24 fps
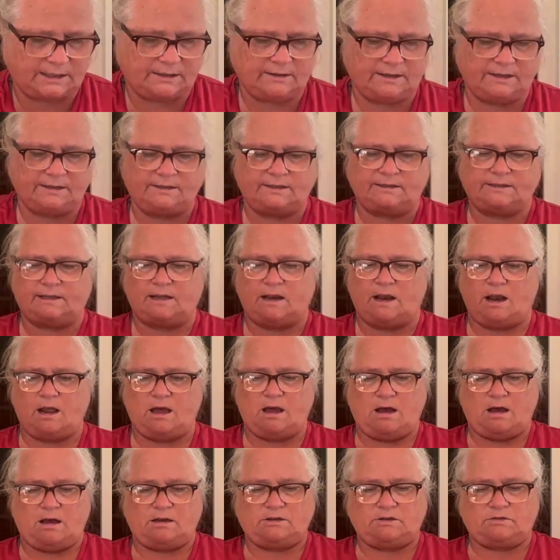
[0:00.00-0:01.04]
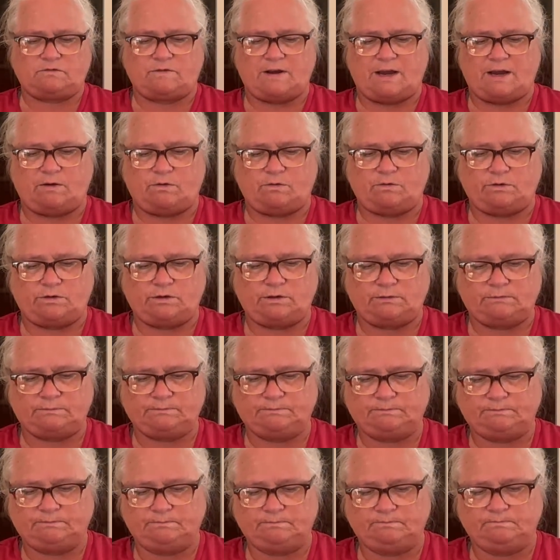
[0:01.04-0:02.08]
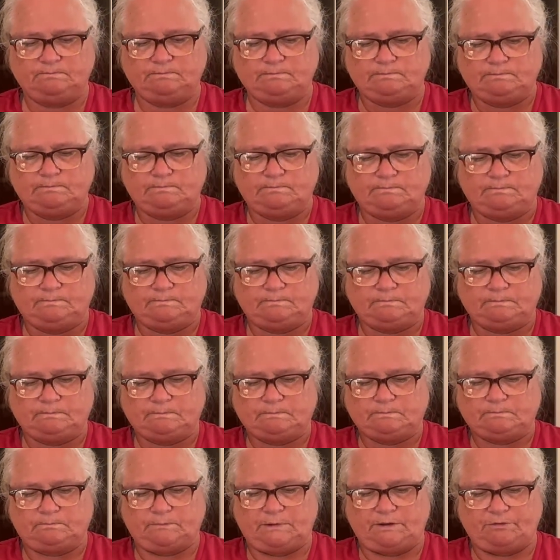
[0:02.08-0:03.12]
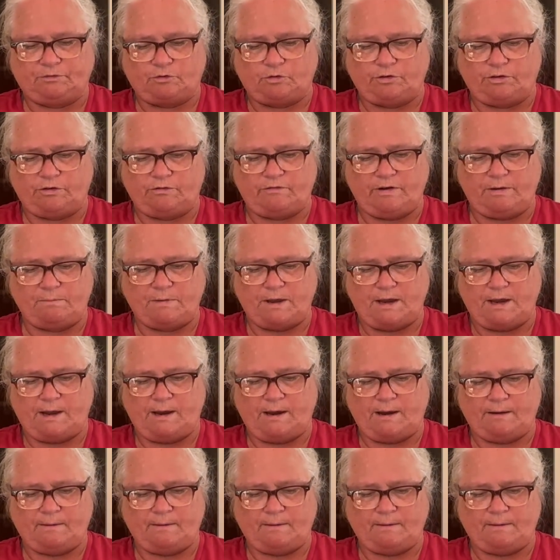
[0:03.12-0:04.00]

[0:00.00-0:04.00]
This is the last round before the ribbing.